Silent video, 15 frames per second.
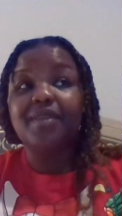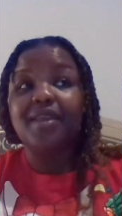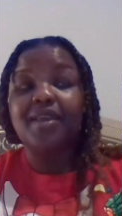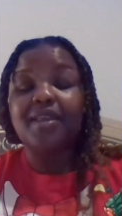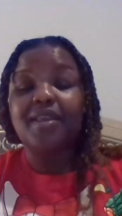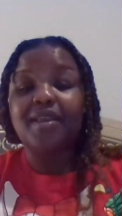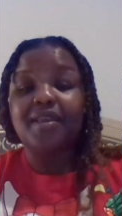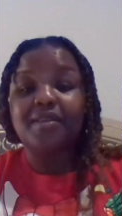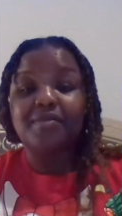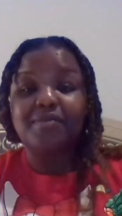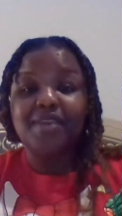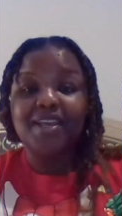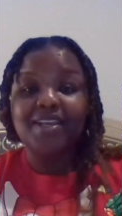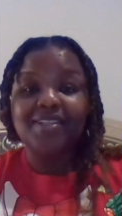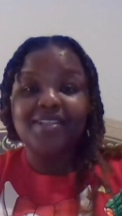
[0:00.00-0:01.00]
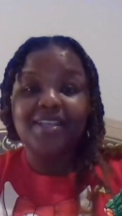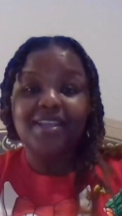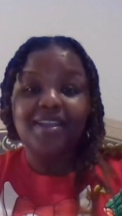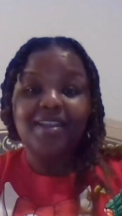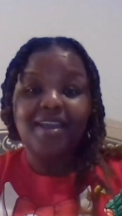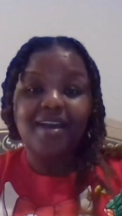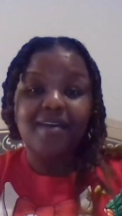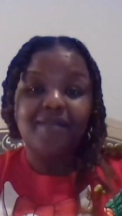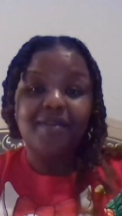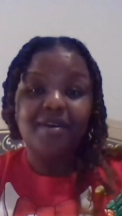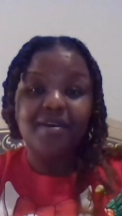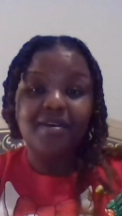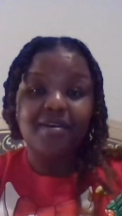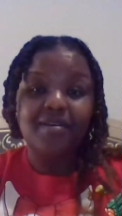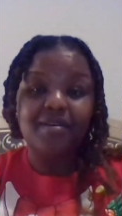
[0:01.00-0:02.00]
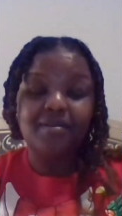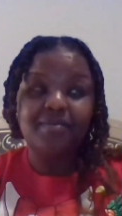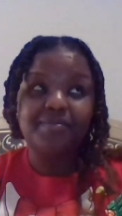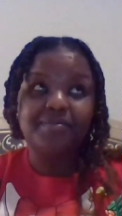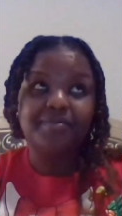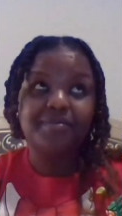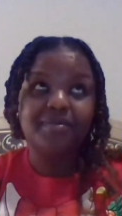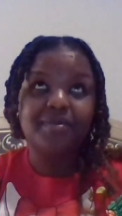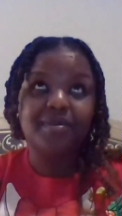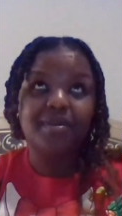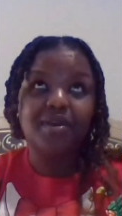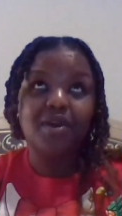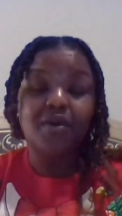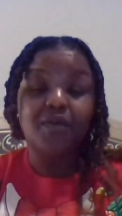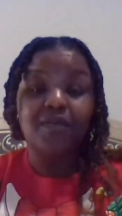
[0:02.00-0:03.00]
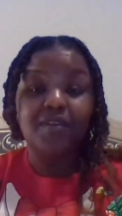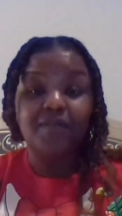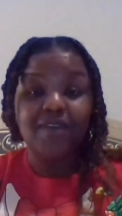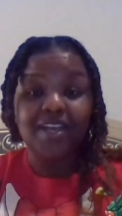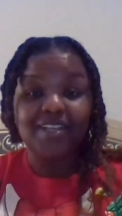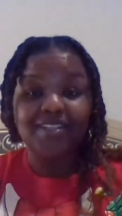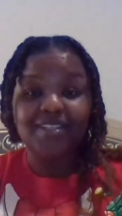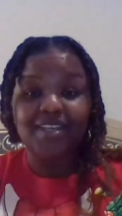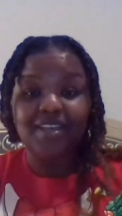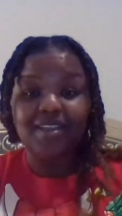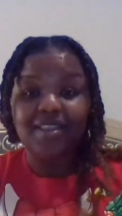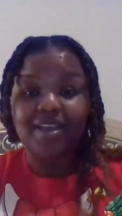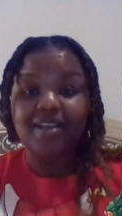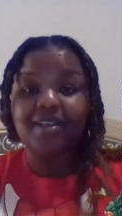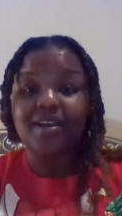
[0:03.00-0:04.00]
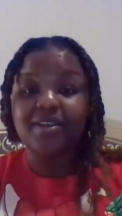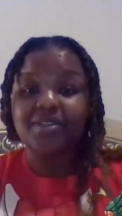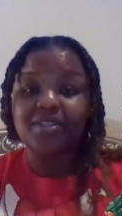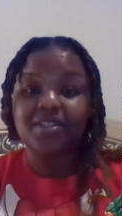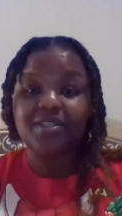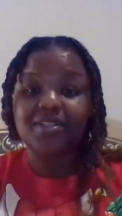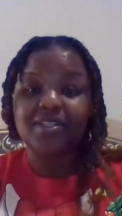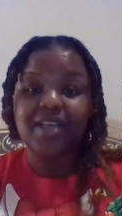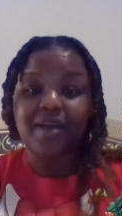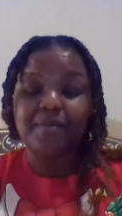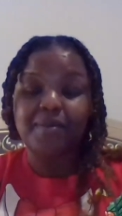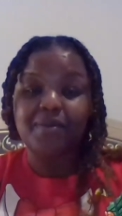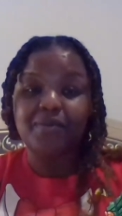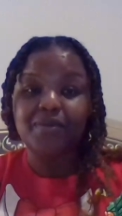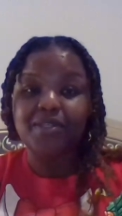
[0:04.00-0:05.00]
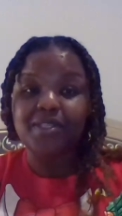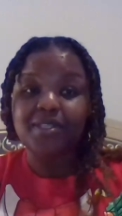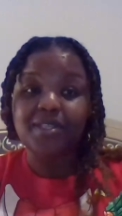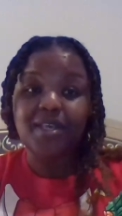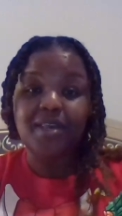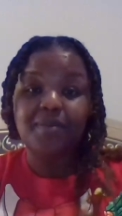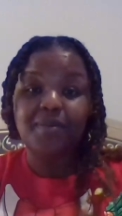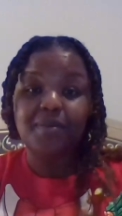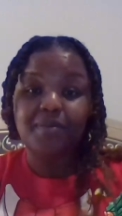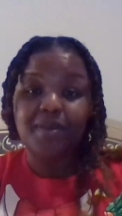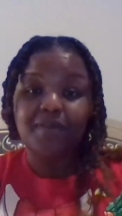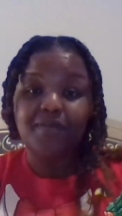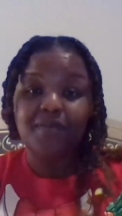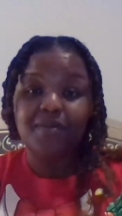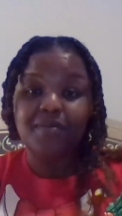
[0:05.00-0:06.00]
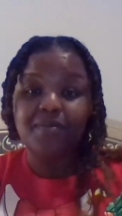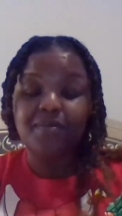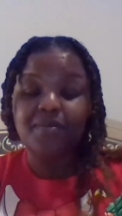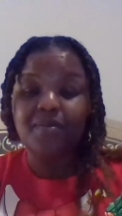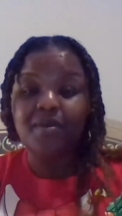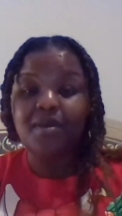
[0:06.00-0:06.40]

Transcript: get in because they didn't have a COVID vaccine. That actually just happened, which is keeping me from